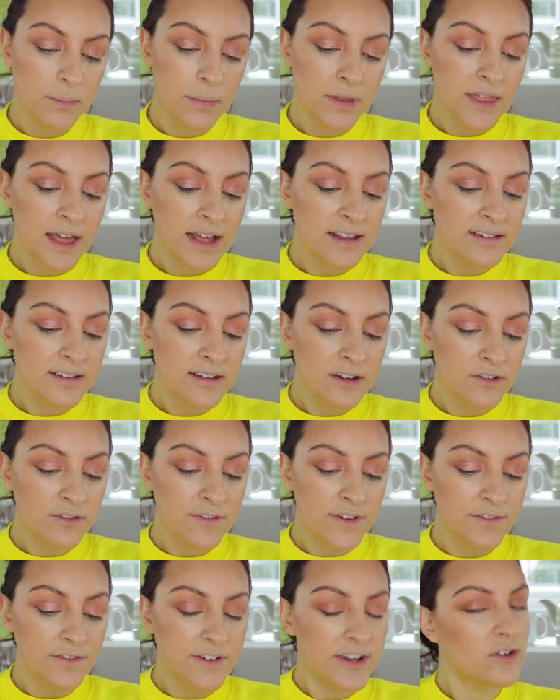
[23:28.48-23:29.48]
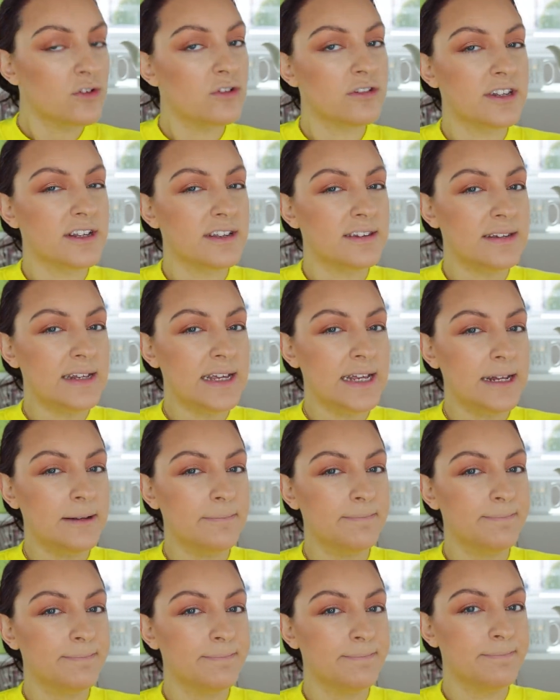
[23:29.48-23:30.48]
but they're still fifteen or
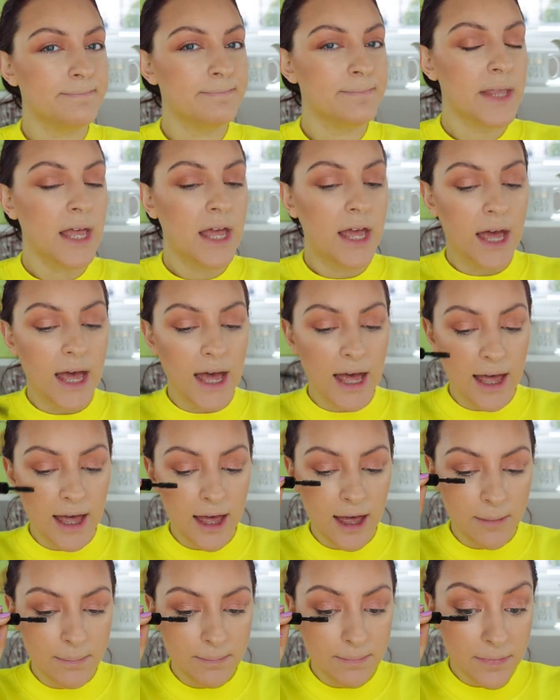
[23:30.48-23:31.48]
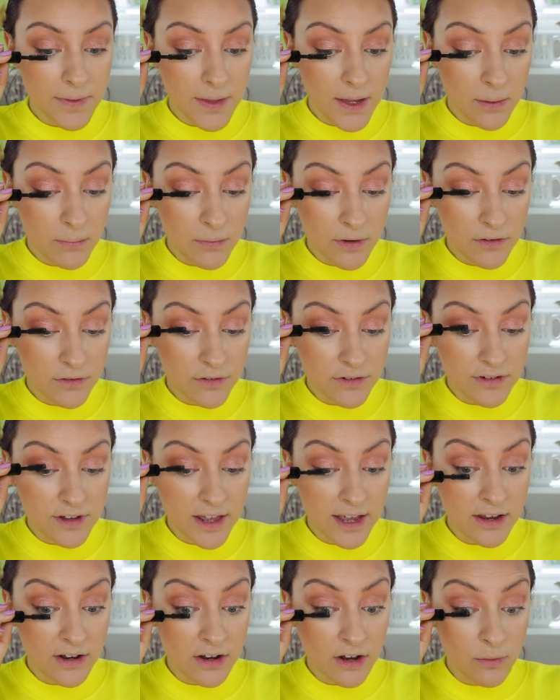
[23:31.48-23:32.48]
sixteen, um, and we often
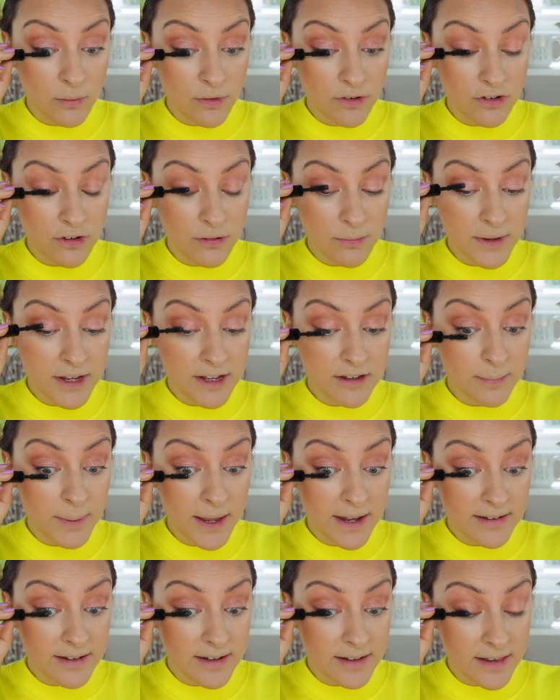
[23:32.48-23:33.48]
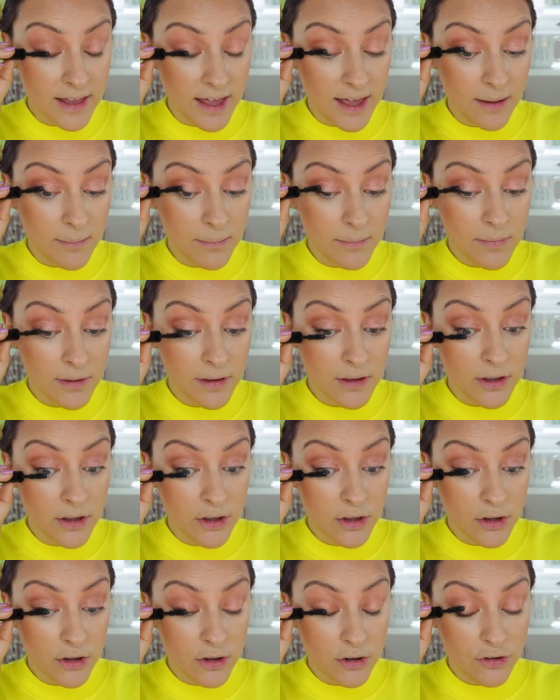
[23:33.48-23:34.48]
say, you know, we shouldn't be expecting them
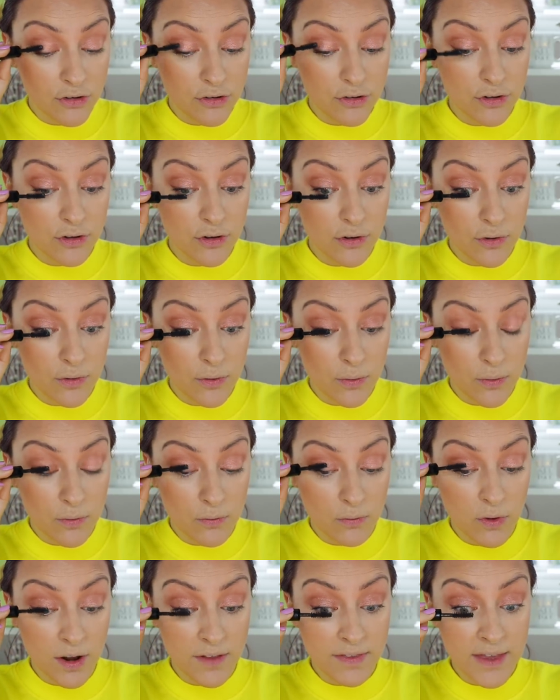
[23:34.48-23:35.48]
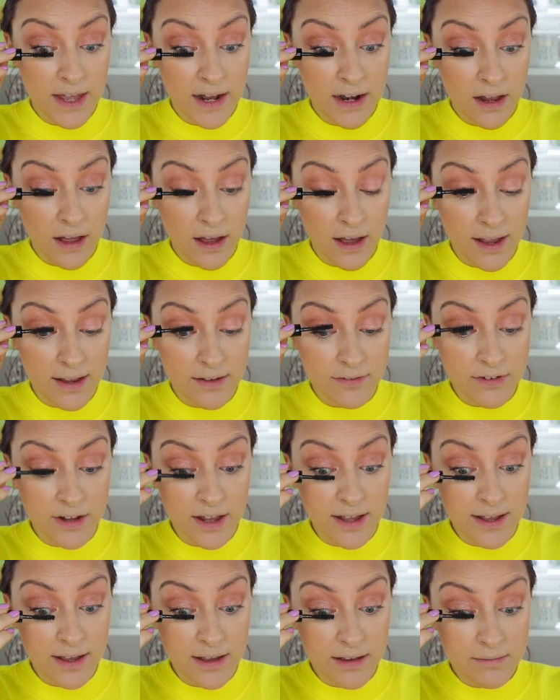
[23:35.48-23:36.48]
to run their lives
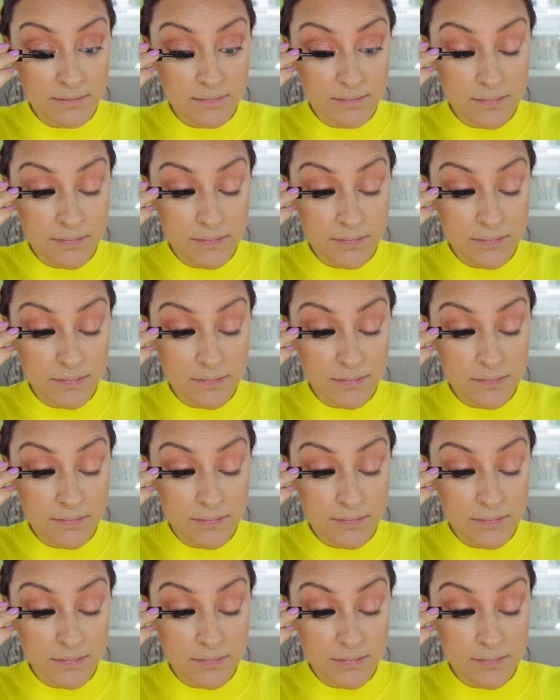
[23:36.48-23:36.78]
like